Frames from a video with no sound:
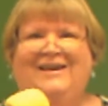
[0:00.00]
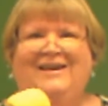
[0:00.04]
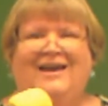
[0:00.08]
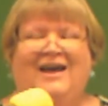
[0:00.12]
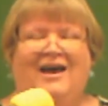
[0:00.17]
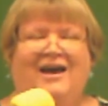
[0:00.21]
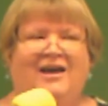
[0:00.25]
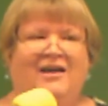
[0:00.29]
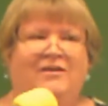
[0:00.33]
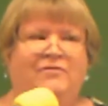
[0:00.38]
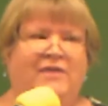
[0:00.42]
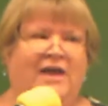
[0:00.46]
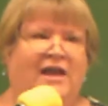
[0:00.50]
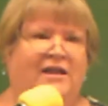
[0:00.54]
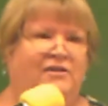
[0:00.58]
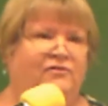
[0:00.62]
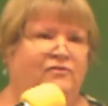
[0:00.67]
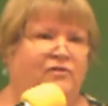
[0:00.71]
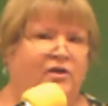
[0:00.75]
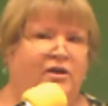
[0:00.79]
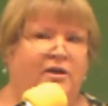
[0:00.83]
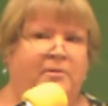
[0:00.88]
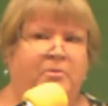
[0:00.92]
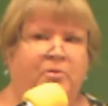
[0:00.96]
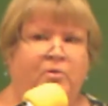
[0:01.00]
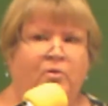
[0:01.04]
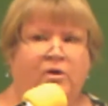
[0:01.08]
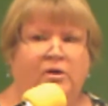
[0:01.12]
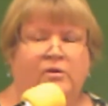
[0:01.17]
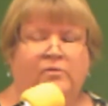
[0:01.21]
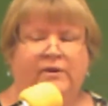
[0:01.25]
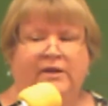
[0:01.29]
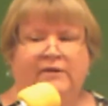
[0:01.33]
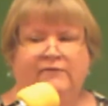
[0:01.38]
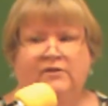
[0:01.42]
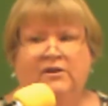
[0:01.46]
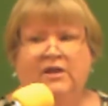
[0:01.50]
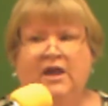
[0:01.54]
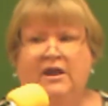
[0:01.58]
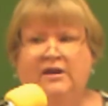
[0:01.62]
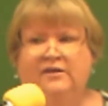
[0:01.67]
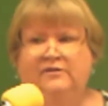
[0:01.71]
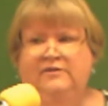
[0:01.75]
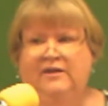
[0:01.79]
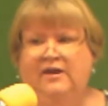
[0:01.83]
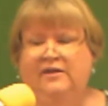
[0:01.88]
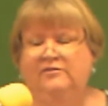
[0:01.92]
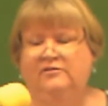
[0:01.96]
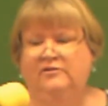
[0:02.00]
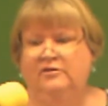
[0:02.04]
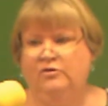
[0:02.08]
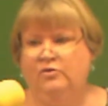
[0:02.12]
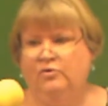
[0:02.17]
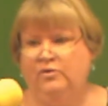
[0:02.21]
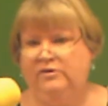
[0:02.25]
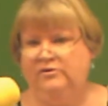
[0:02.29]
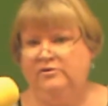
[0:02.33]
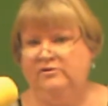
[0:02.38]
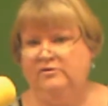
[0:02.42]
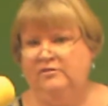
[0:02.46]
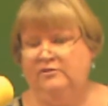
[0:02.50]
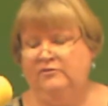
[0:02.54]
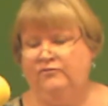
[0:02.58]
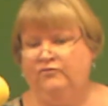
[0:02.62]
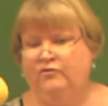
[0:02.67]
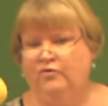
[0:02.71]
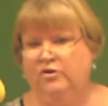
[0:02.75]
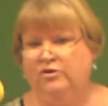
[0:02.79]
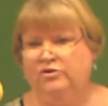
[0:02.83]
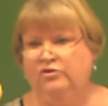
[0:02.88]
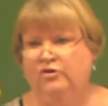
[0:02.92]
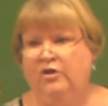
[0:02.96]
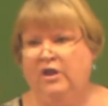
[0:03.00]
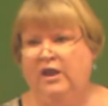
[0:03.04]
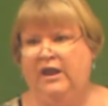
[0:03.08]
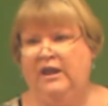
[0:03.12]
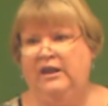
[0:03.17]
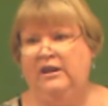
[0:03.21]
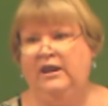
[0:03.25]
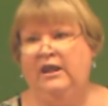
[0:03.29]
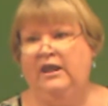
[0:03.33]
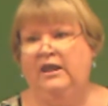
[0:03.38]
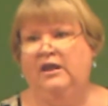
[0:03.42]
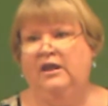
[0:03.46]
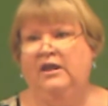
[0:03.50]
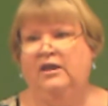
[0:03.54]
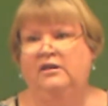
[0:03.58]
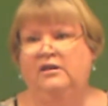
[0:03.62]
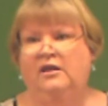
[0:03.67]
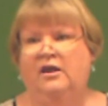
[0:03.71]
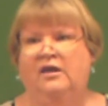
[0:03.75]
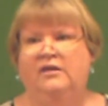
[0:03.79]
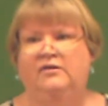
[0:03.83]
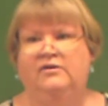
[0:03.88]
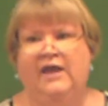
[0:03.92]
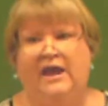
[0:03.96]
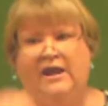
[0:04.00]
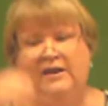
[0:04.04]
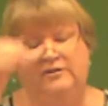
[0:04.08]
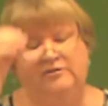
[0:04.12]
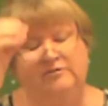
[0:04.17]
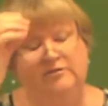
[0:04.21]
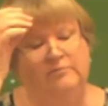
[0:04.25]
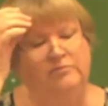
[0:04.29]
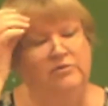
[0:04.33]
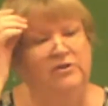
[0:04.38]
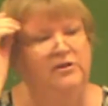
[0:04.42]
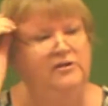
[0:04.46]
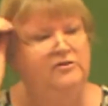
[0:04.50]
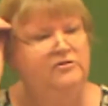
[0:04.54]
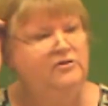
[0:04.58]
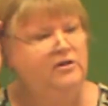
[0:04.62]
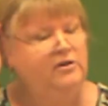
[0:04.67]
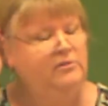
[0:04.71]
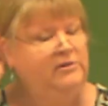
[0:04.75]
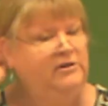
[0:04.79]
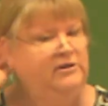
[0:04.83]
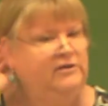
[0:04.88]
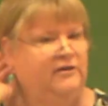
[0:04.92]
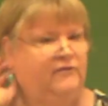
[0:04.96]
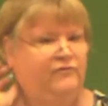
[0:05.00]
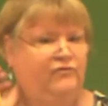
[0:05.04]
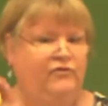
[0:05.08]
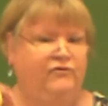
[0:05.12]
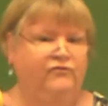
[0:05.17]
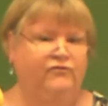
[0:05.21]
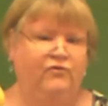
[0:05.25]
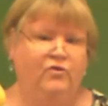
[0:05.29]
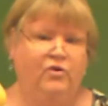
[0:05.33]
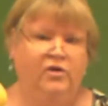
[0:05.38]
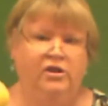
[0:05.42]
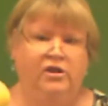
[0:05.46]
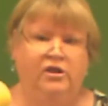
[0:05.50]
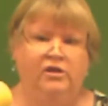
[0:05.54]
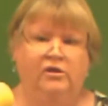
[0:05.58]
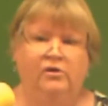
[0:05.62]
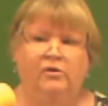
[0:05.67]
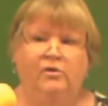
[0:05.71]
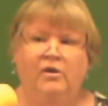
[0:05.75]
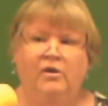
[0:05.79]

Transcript: That's very important. We have a lot of tests and quizzes in fourth grade, and that is something that's going to be different for you.